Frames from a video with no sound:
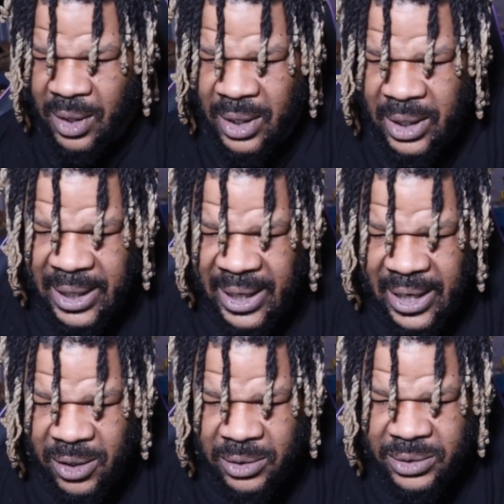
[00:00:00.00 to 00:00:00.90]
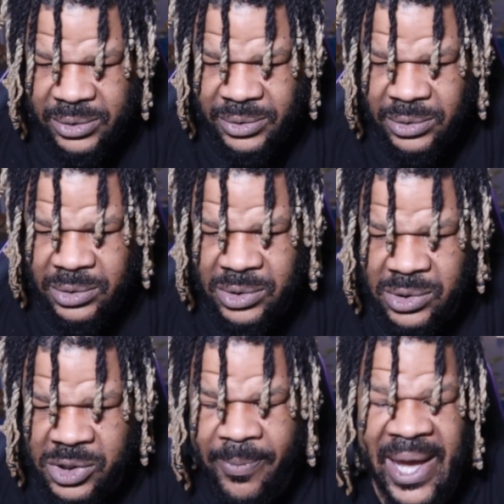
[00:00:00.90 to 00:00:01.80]
Now,
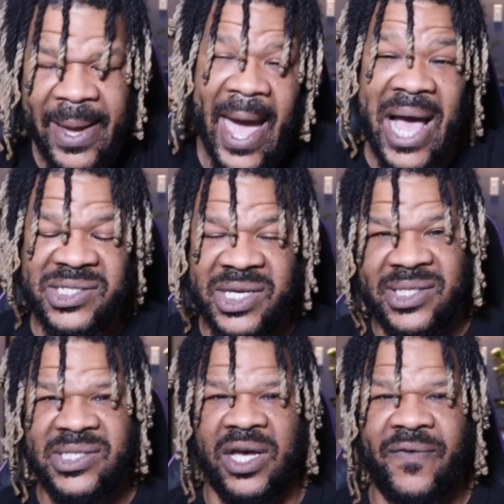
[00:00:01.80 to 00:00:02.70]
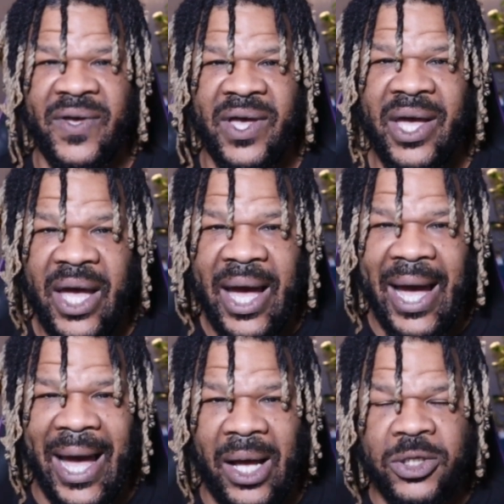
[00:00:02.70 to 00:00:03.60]
you may ask yourself,
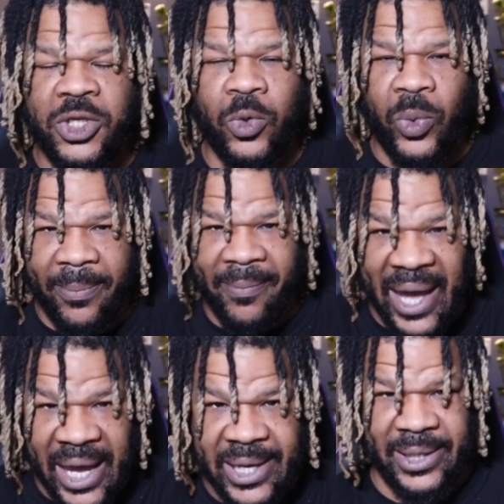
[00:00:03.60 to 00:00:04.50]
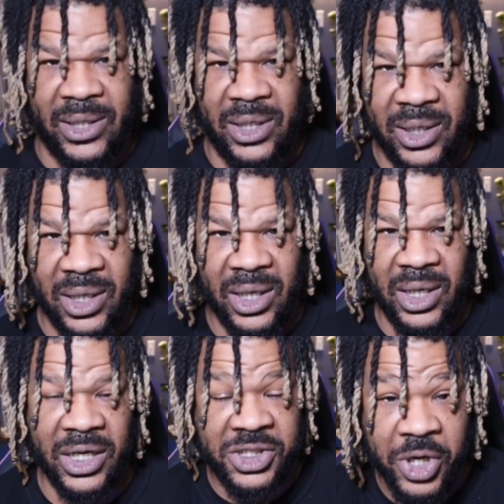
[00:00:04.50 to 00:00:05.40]
how do we make
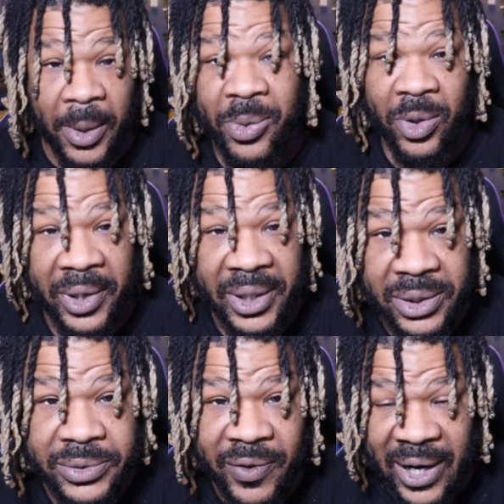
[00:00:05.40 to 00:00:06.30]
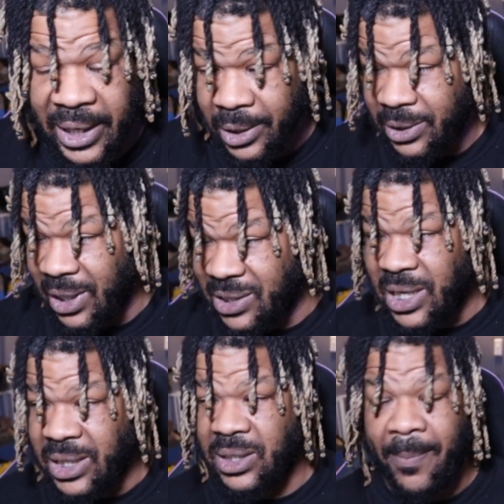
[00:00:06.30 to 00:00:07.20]
a triploid, right? That's
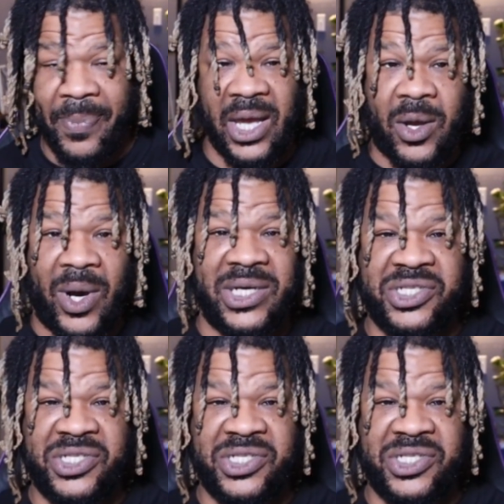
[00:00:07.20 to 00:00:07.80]
like the big question.